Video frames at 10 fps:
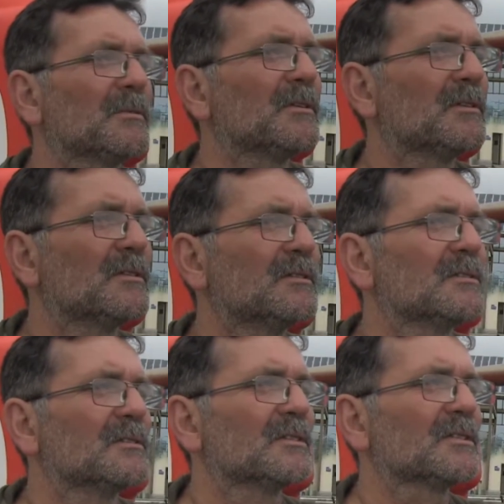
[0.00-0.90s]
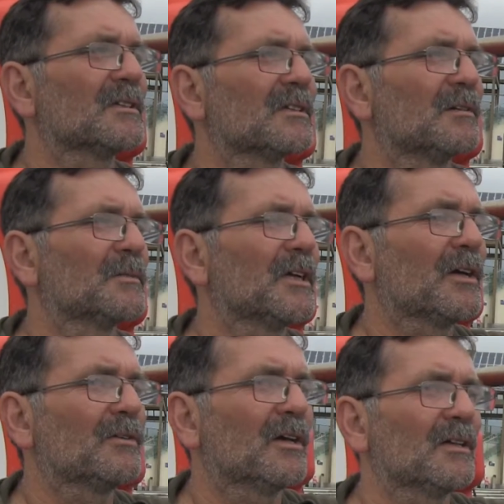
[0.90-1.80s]
people, isn't it? I
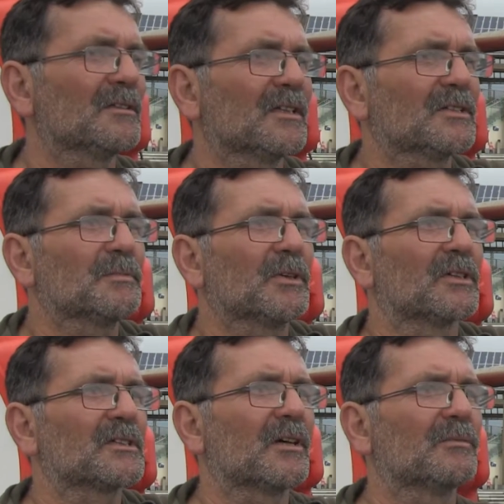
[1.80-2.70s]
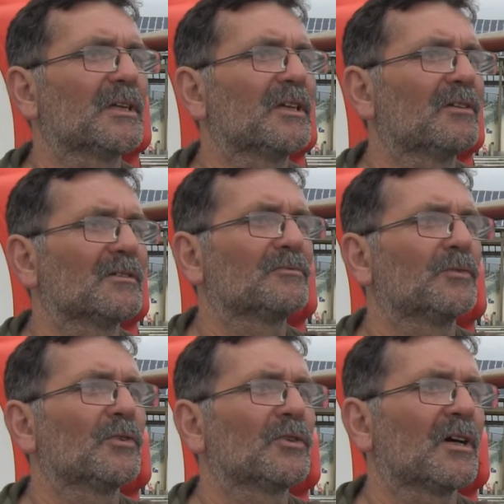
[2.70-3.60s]
mean, let's be honest, how many
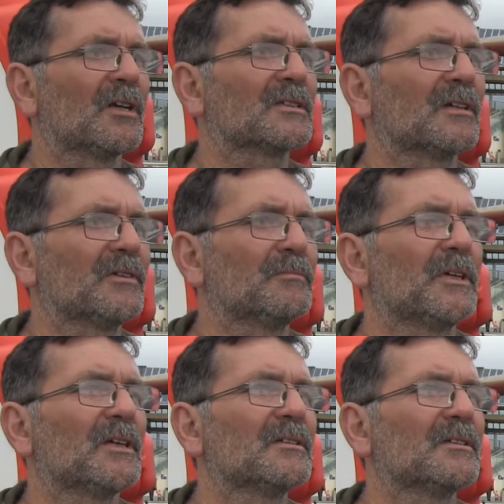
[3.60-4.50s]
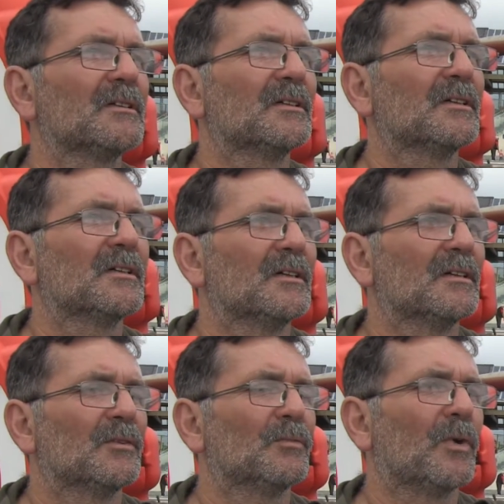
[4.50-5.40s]
phone calls have you made
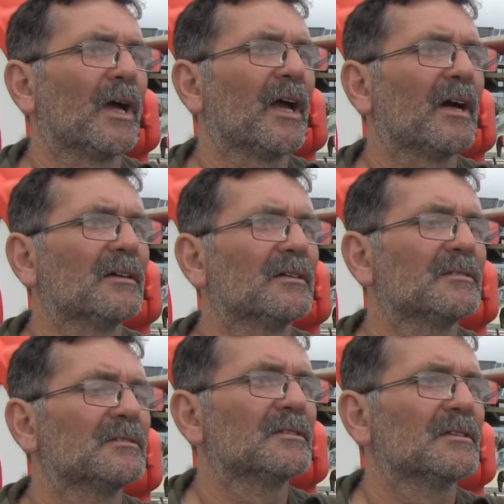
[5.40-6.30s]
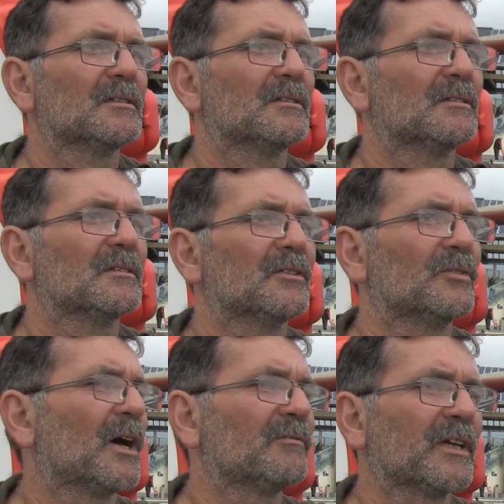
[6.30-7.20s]
where
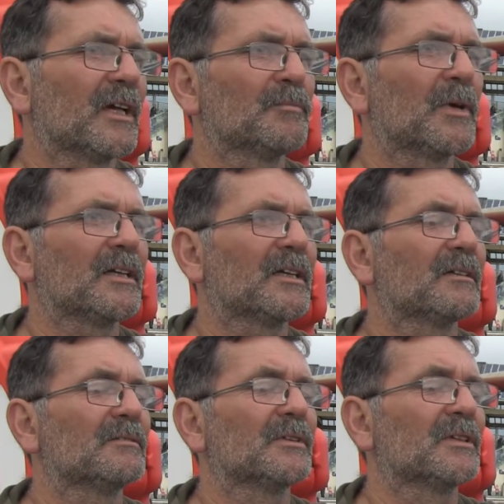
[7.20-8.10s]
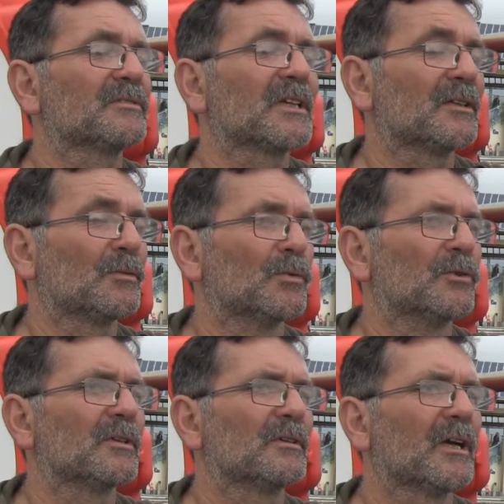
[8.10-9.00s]
they haven't gotten back to you when they've said they
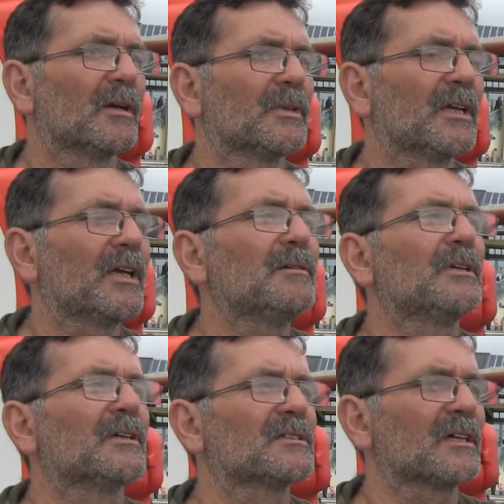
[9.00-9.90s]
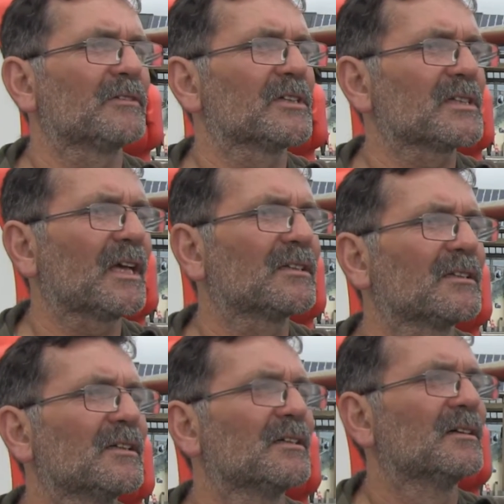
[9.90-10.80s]
would? How many emails have you sent